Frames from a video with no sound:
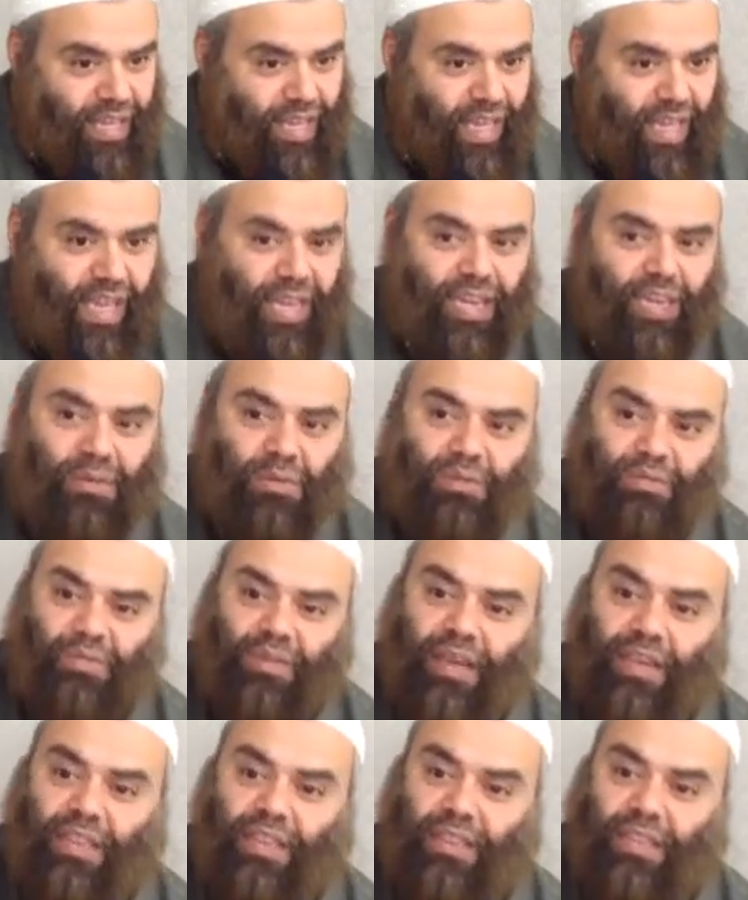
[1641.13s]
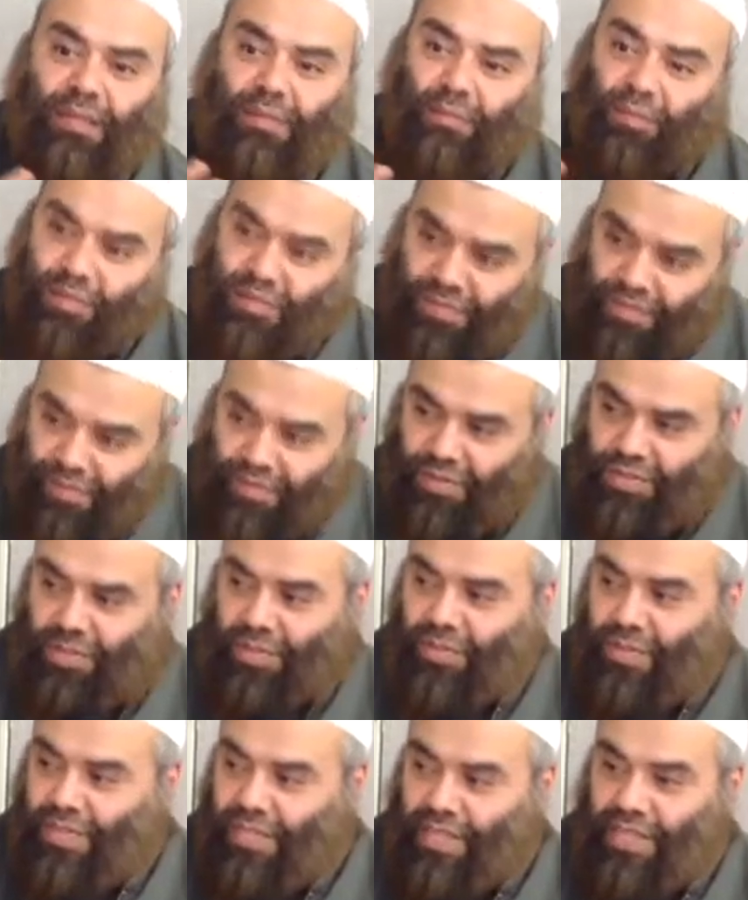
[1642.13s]
and he would find the most
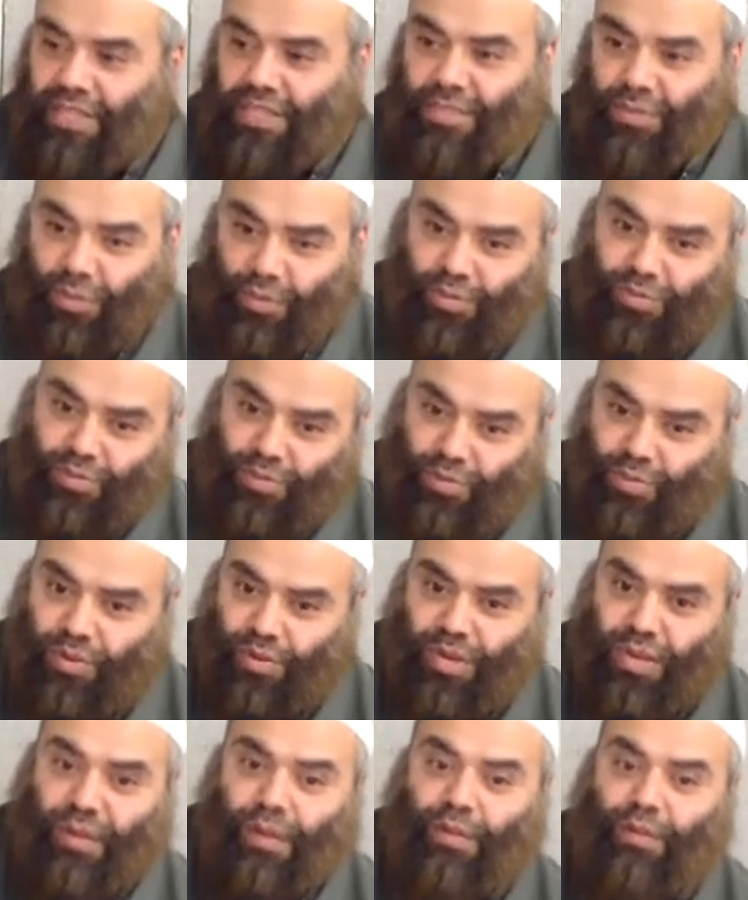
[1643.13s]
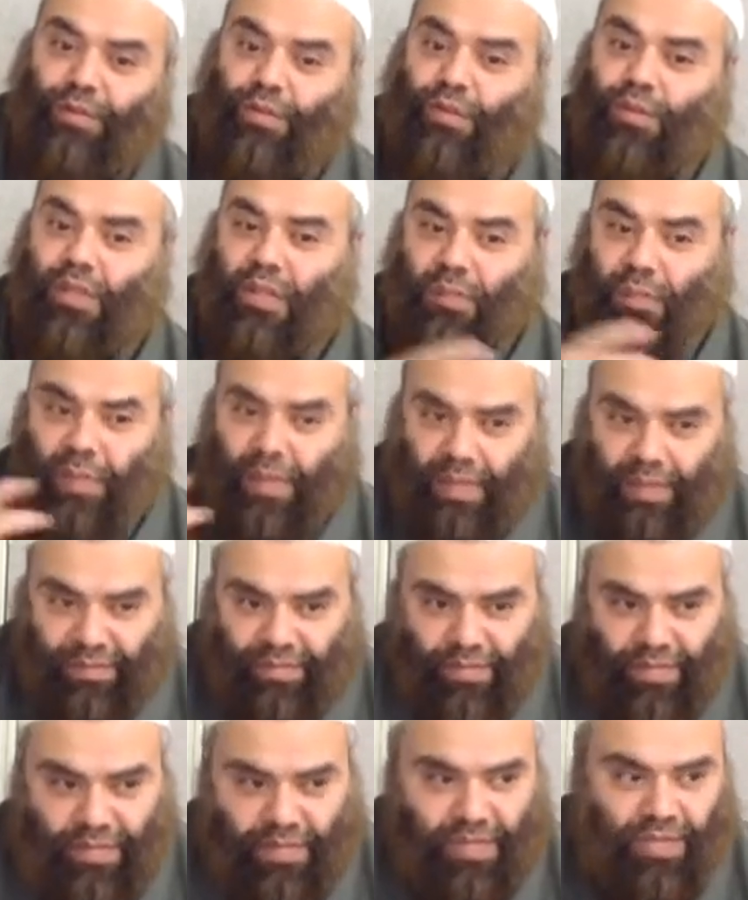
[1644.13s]
virtuous things also for the
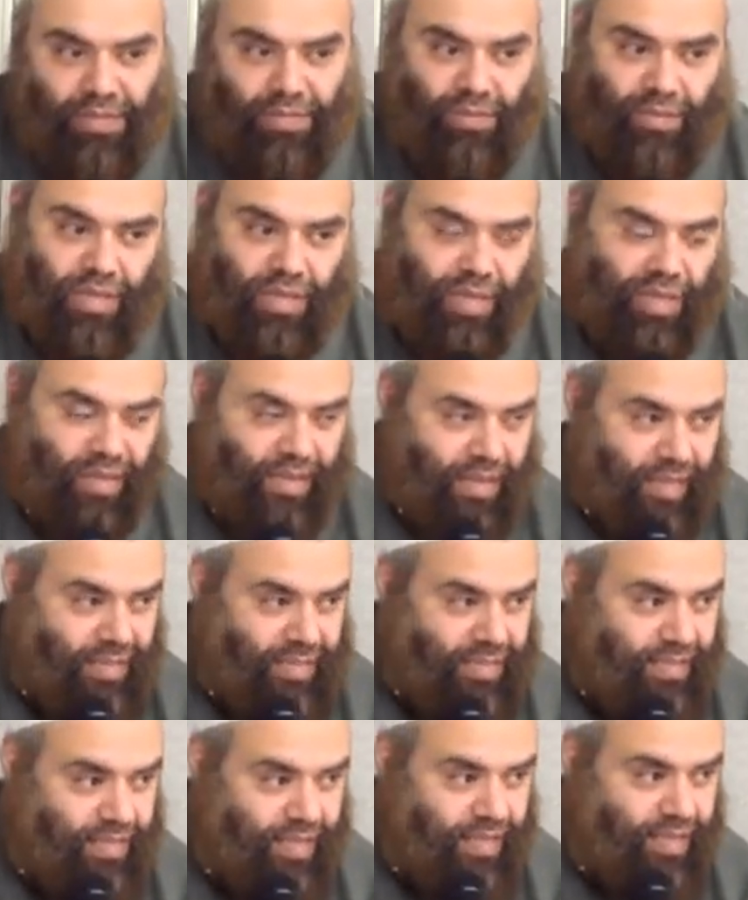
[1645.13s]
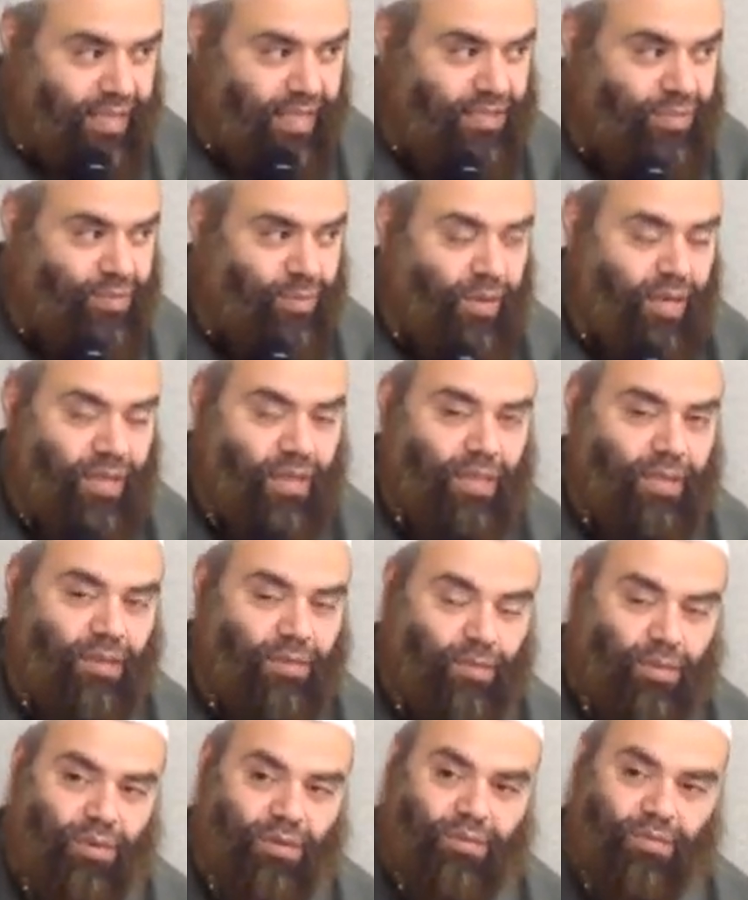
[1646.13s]
believers. They do that at night. And that's why the
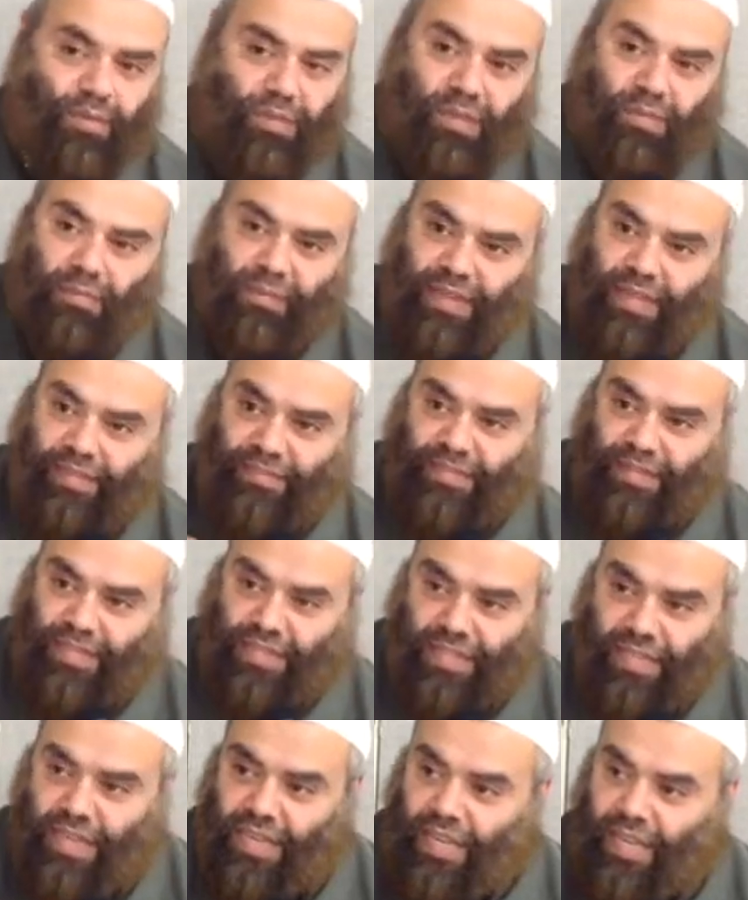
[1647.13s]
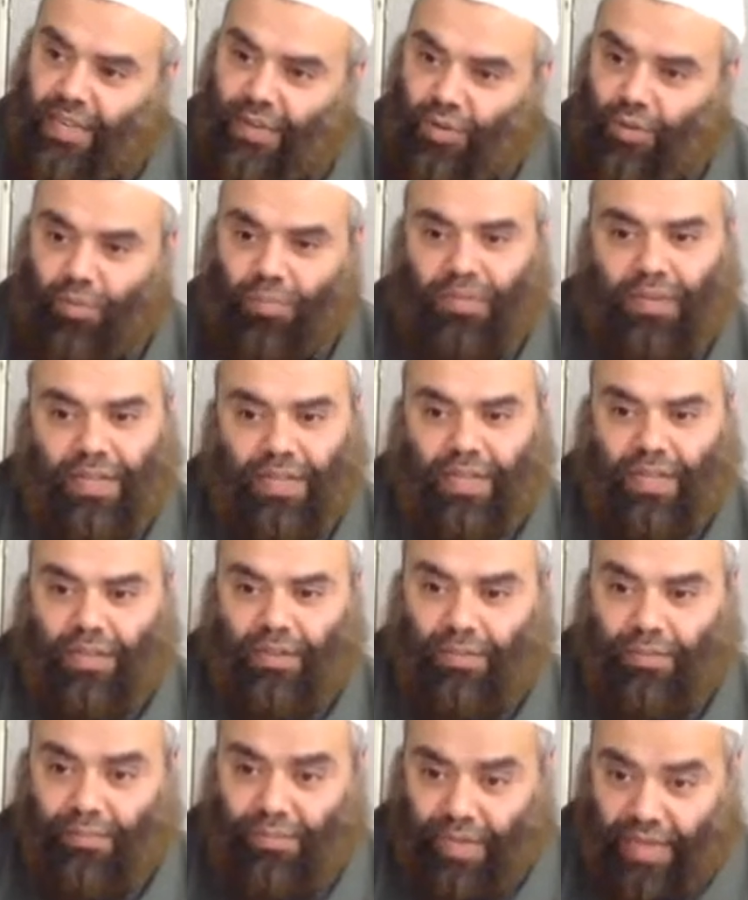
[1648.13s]
reward for the believers, nobody can
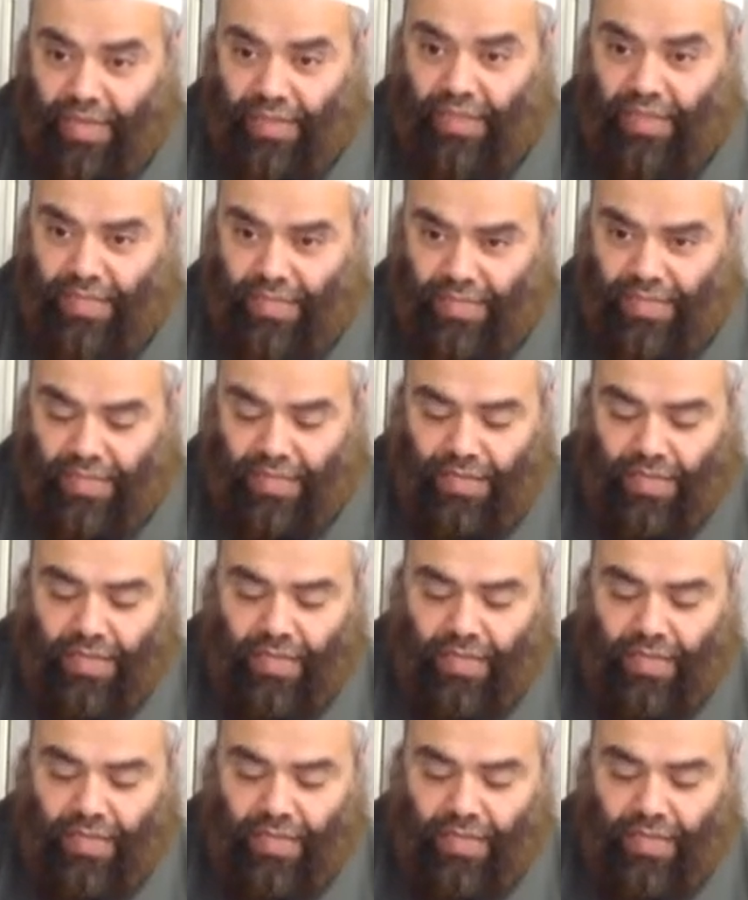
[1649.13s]
comprehend this.